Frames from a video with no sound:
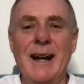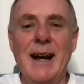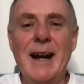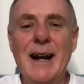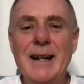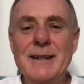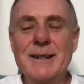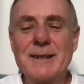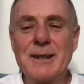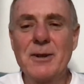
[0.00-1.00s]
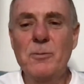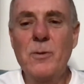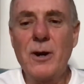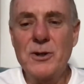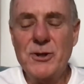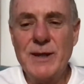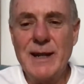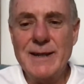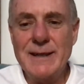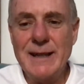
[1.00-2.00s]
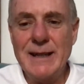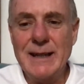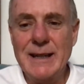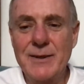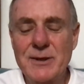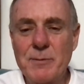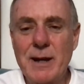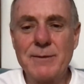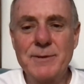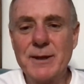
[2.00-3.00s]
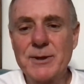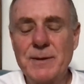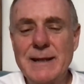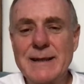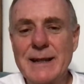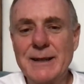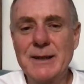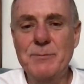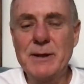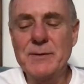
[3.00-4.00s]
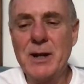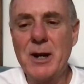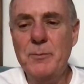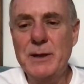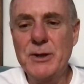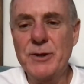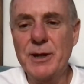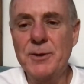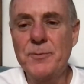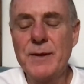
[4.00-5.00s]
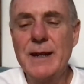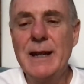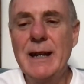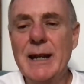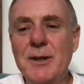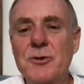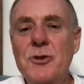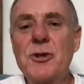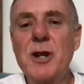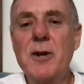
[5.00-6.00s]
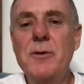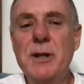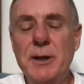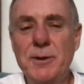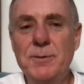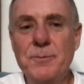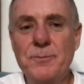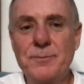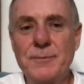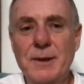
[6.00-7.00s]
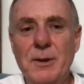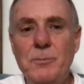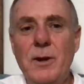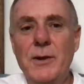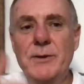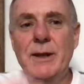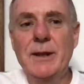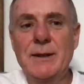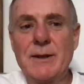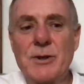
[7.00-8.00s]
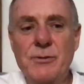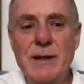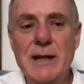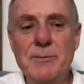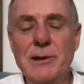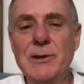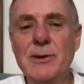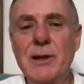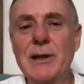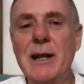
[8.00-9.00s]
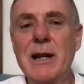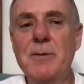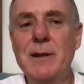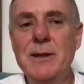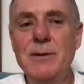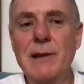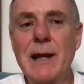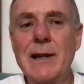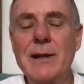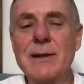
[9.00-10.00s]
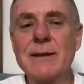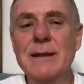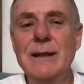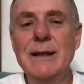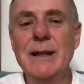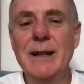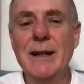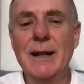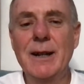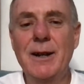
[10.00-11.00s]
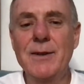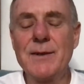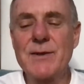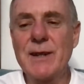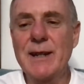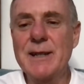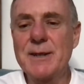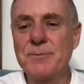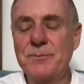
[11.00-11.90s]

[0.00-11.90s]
and watch this. It gets about 20-second, a bit of harp intro. It'll show you what the screen will look like when you land on the site.